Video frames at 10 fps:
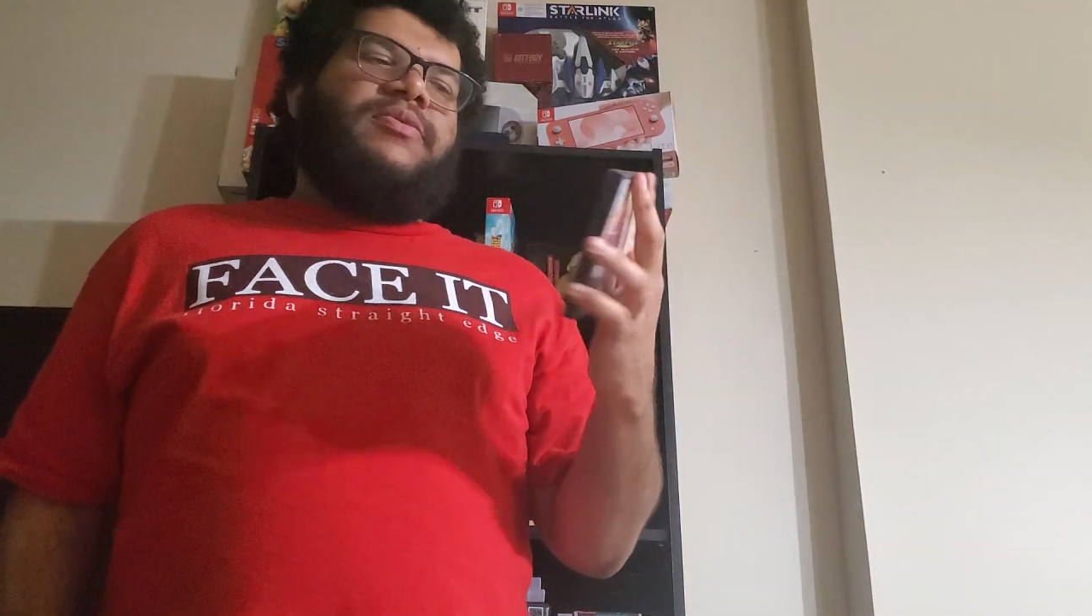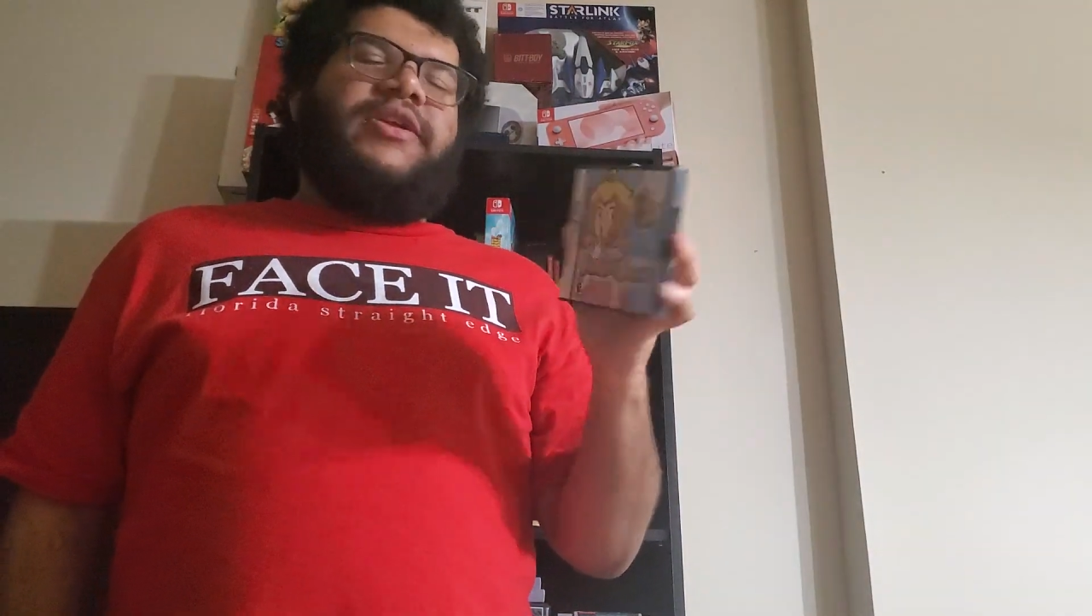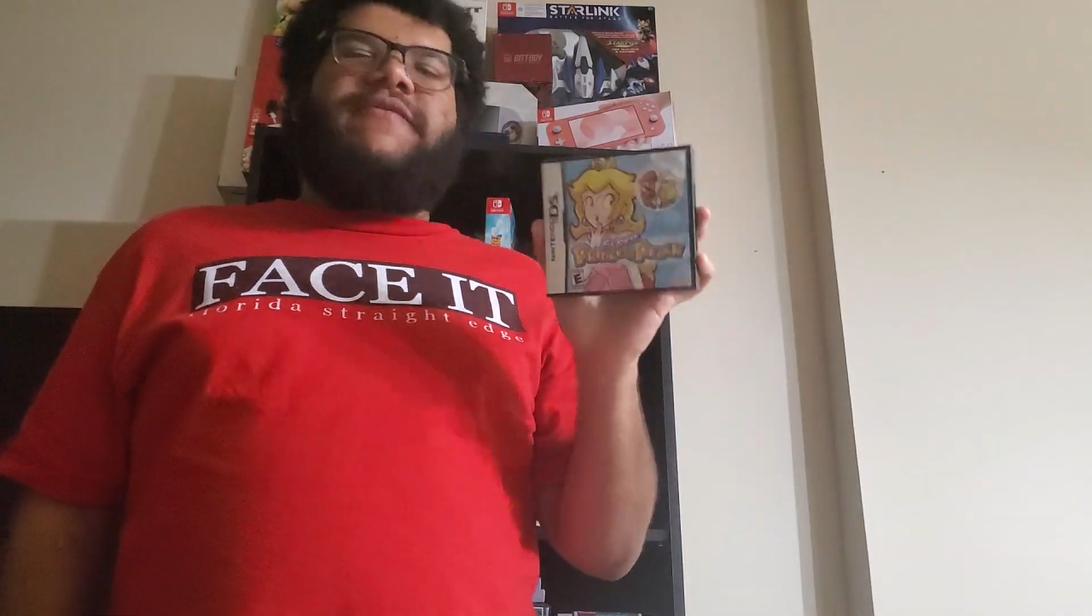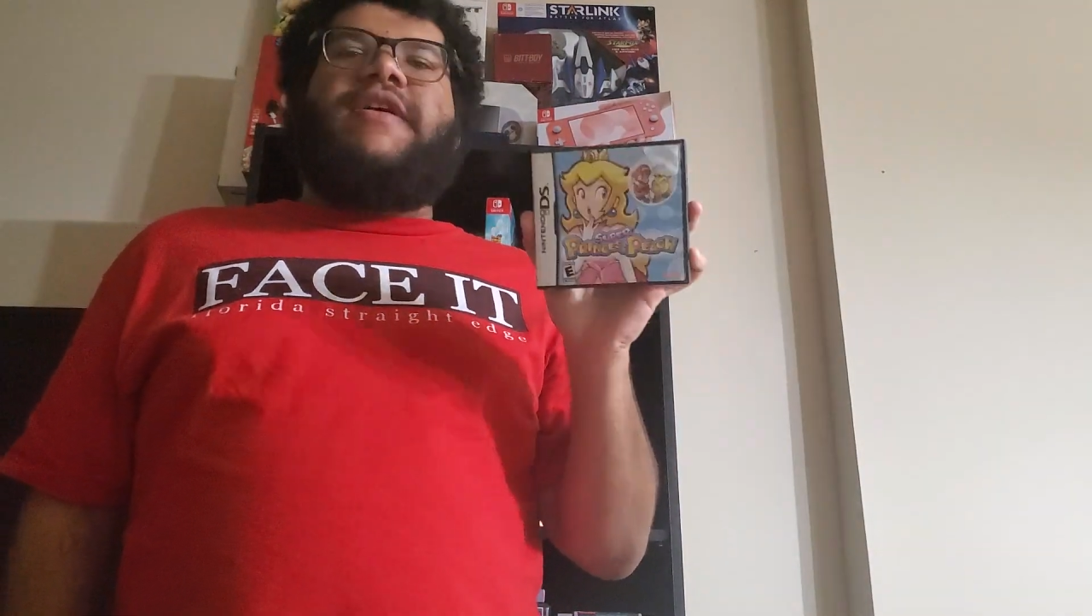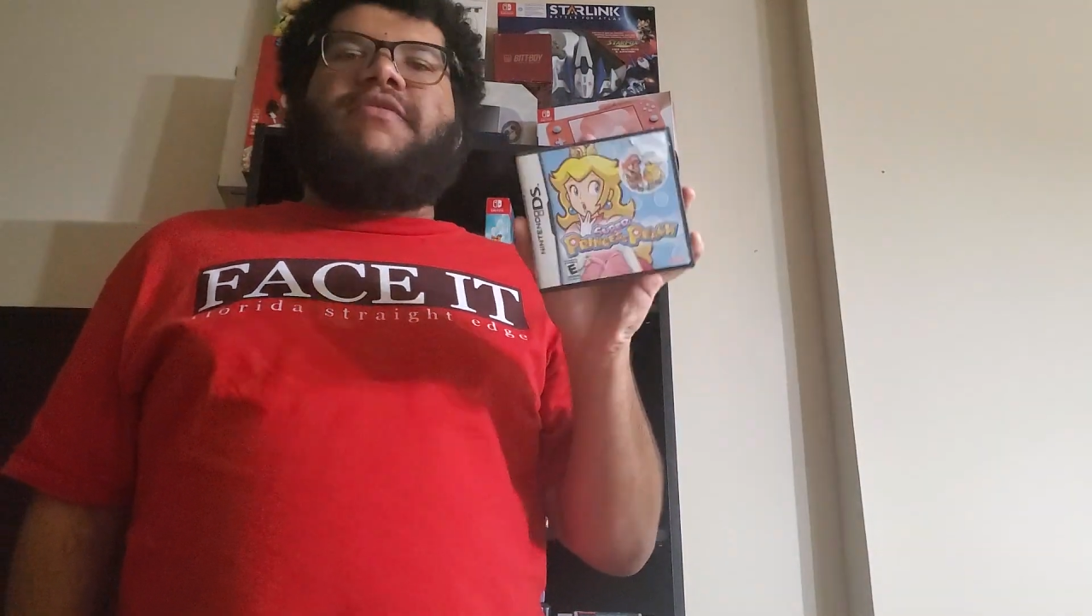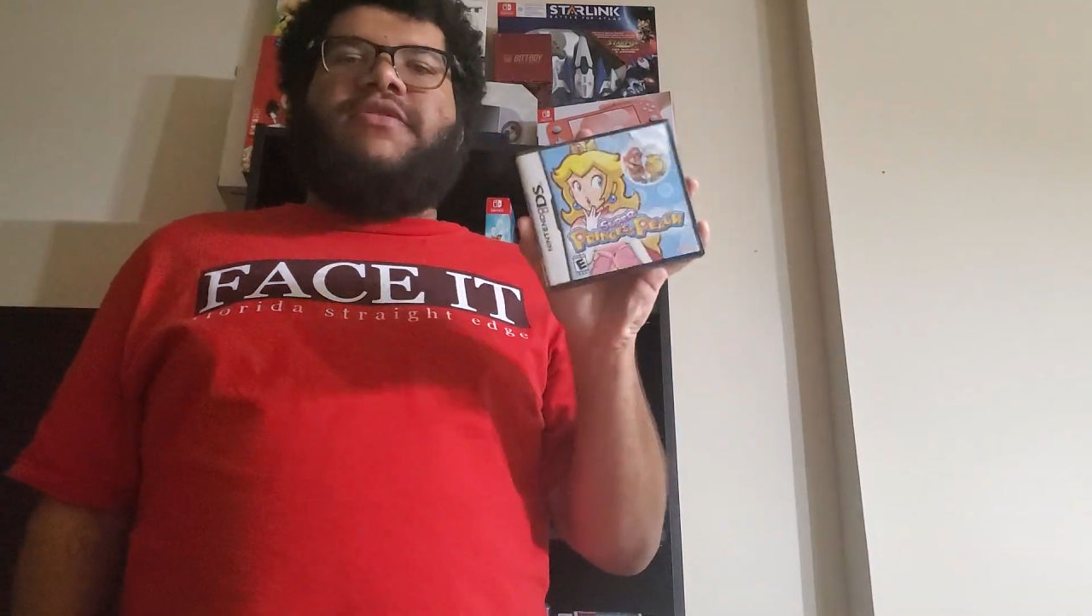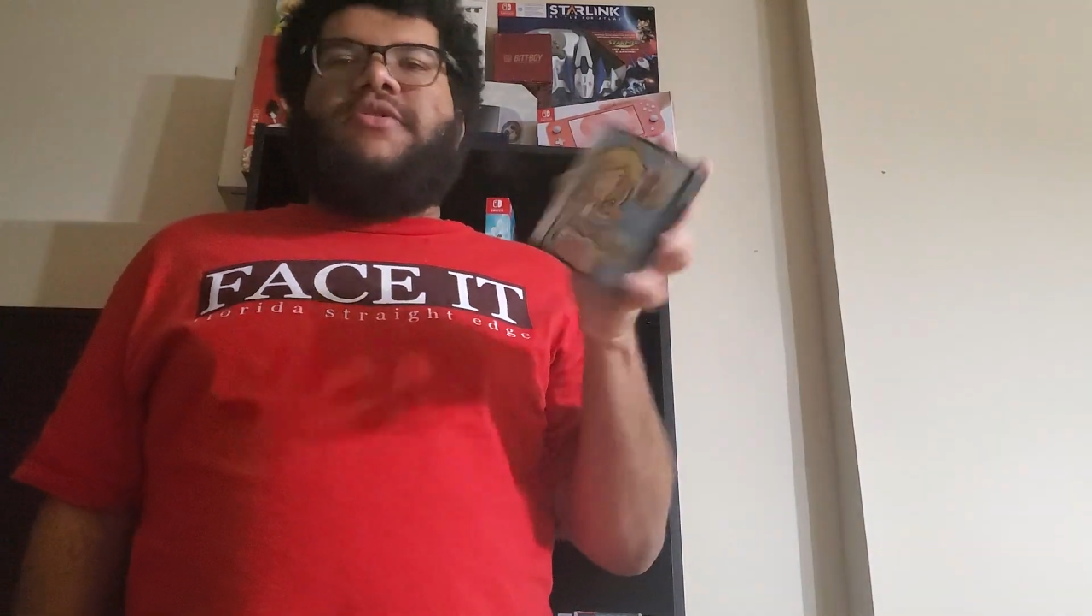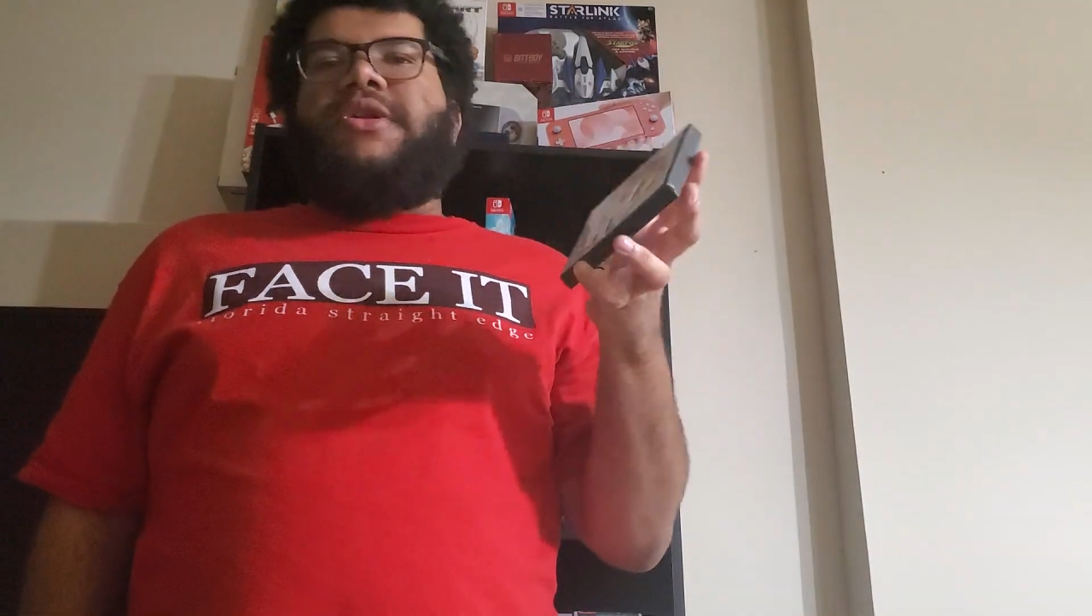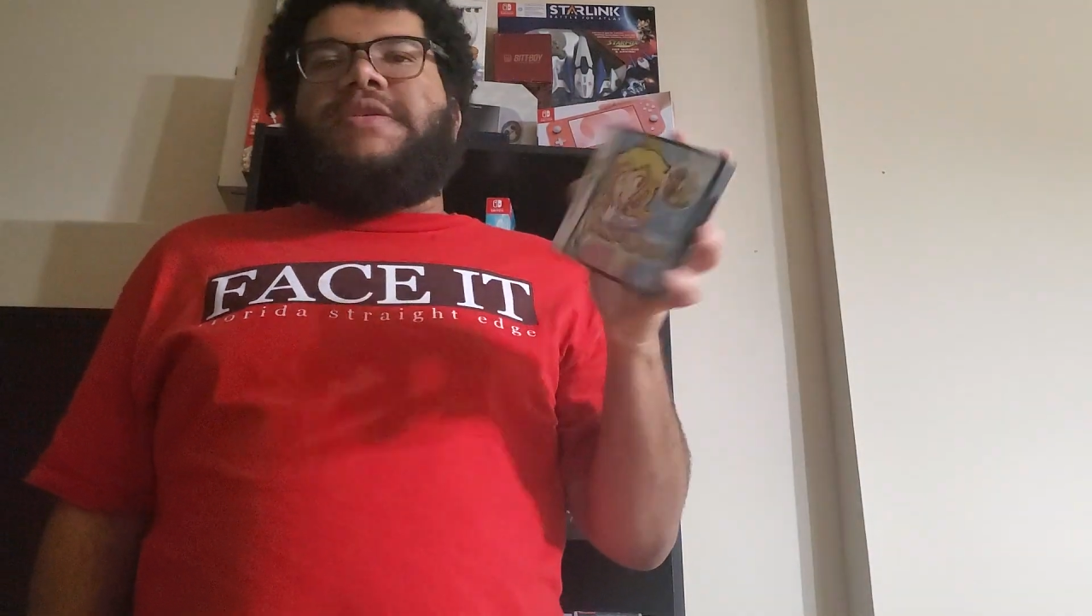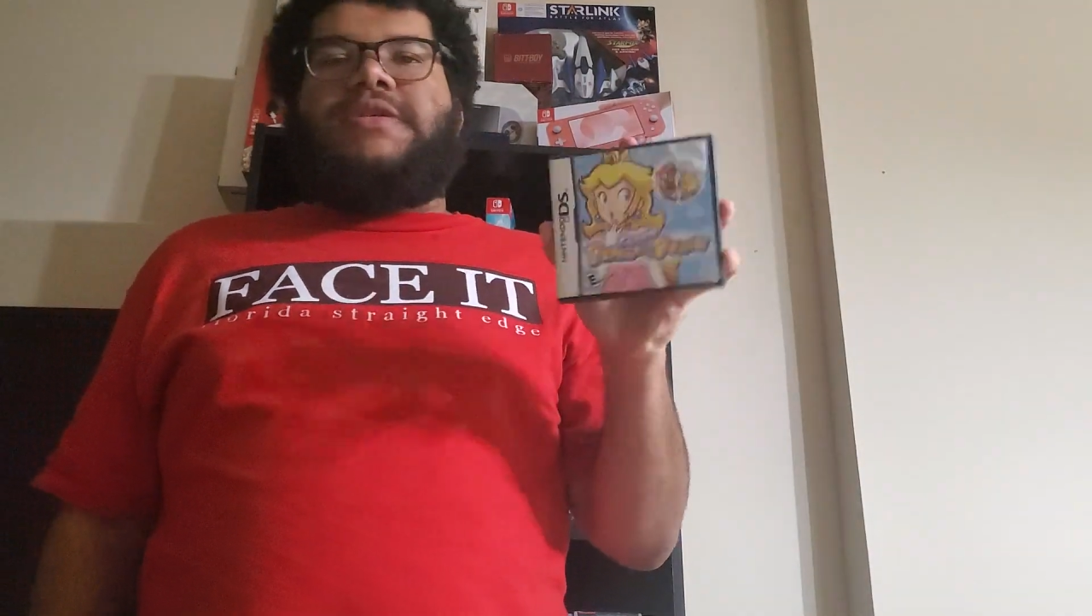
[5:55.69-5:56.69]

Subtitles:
25 to 30,